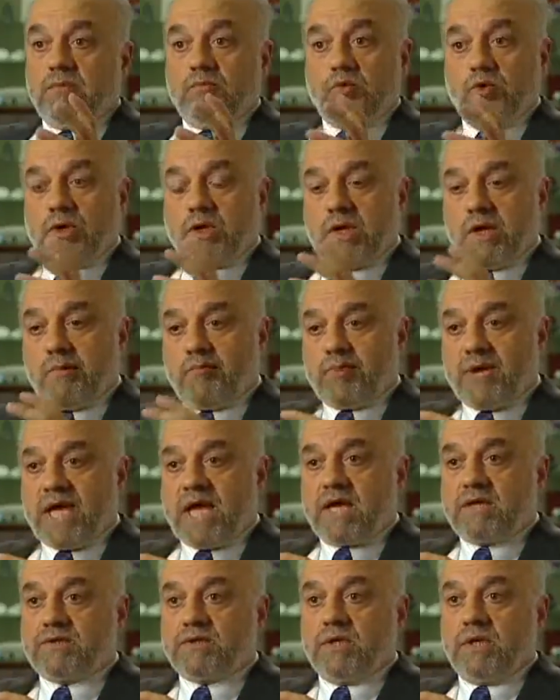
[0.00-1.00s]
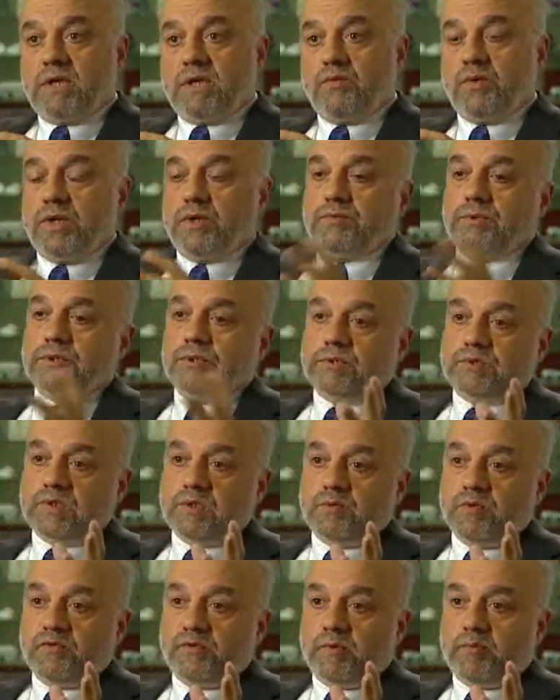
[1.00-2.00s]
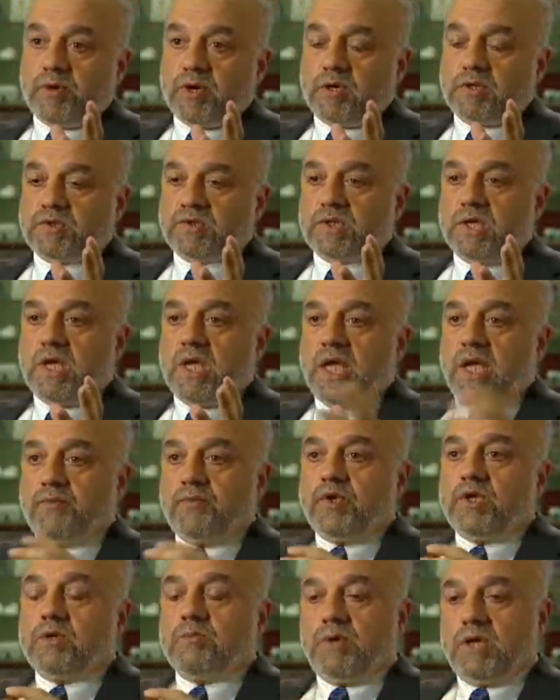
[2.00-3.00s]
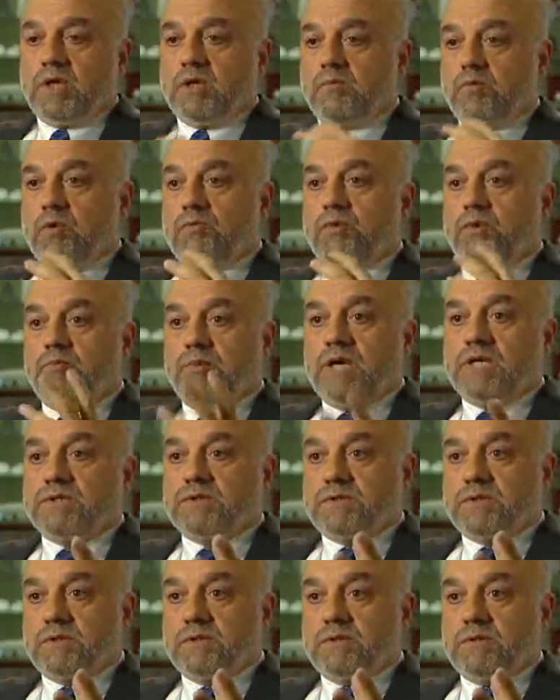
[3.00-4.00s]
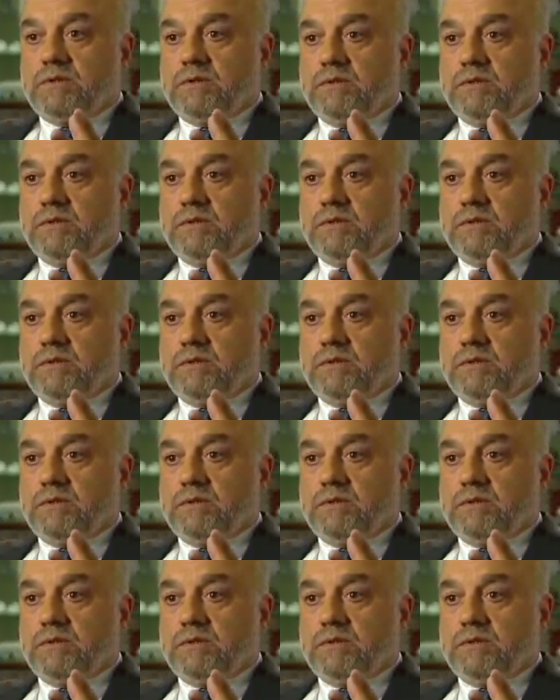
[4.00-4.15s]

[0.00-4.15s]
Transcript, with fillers: it more compact, we could reduce the moving parts, and we could make it more robust.